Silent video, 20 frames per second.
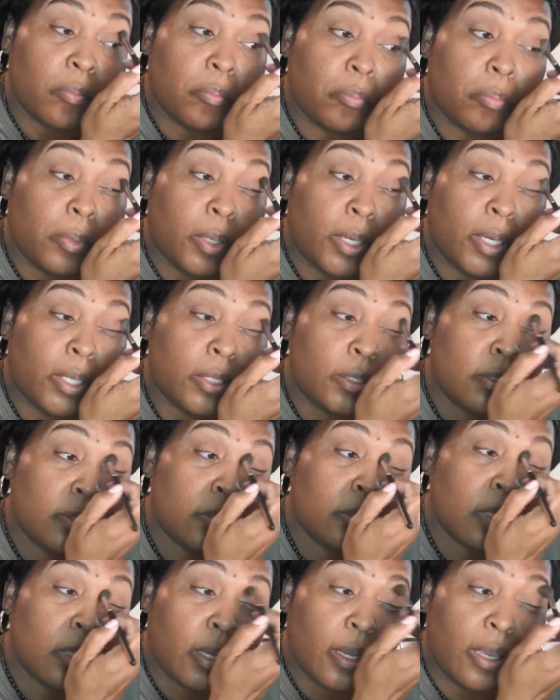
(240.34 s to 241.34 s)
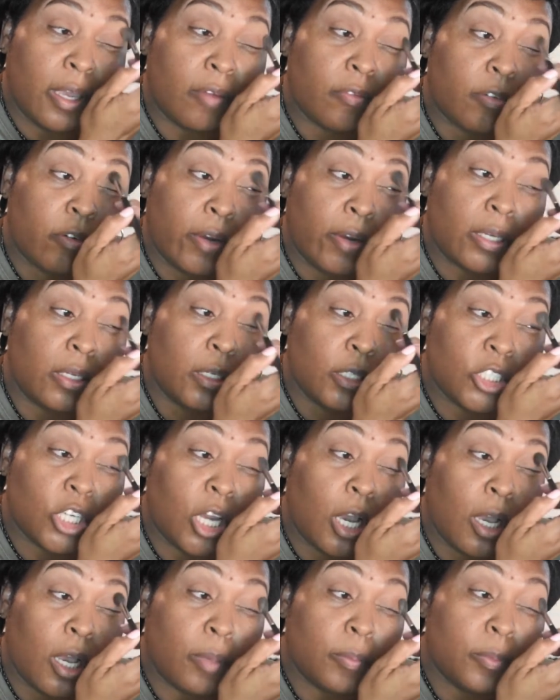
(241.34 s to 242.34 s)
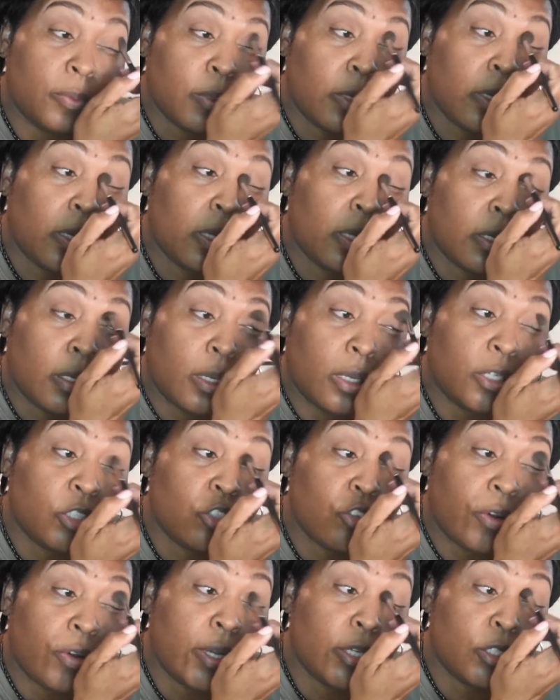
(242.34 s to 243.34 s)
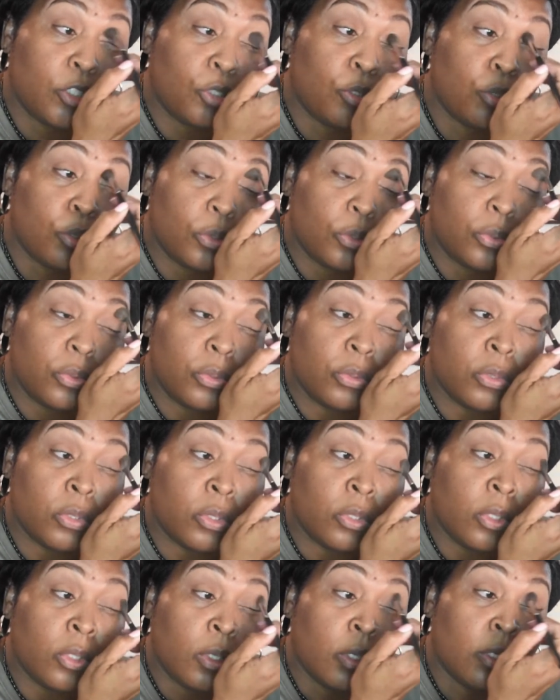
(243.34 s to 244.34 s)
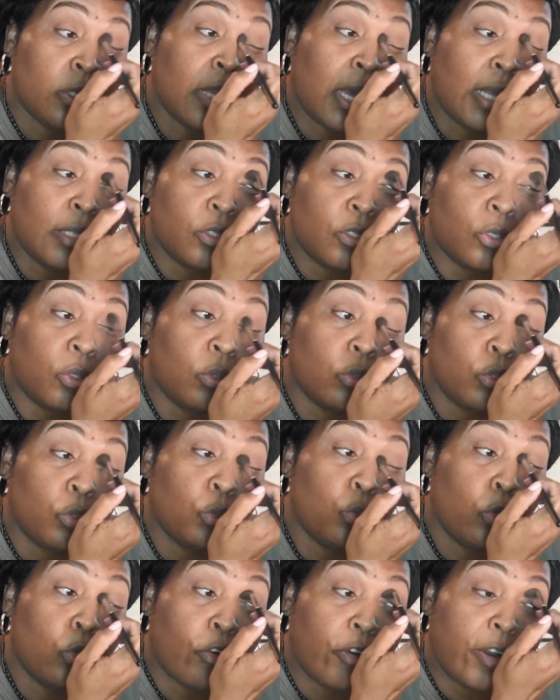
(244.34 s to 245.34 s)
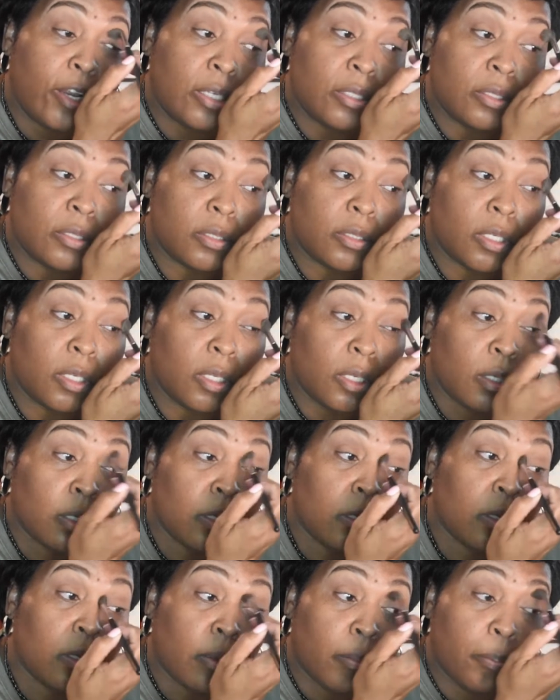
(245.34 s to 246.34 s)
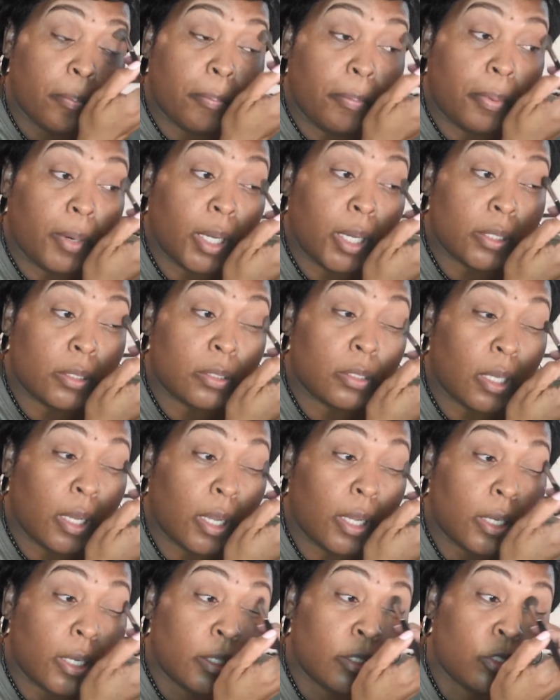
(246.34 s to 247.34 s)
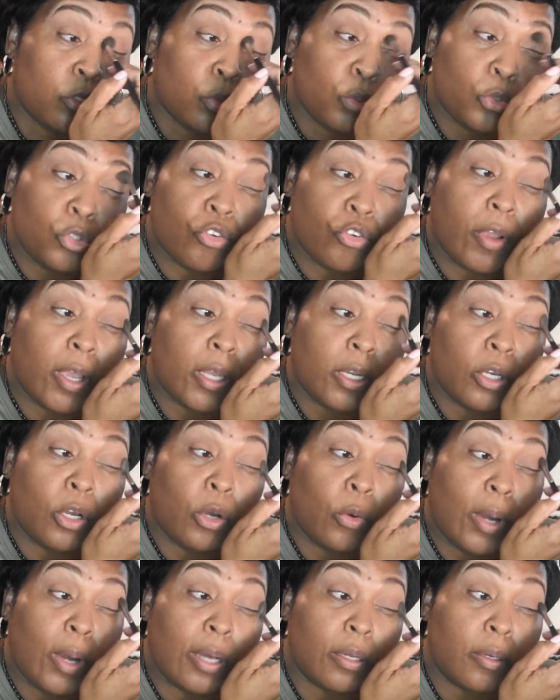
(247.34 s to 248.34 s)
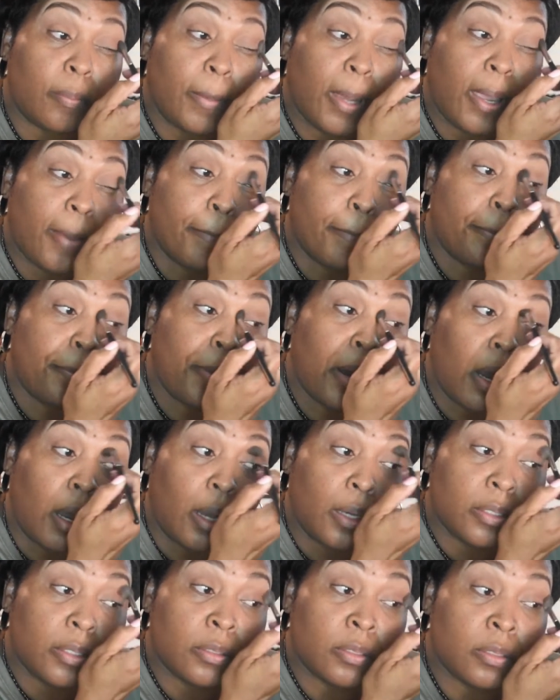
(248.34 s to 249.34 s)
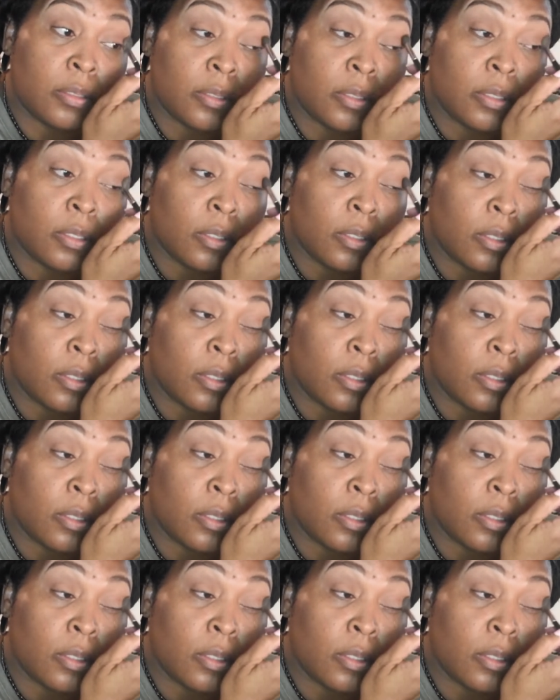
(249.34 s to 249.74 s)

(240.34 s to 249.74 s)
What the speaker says: But I have a regular job, and I try to not to go too crazy, but I do try to go out of my box.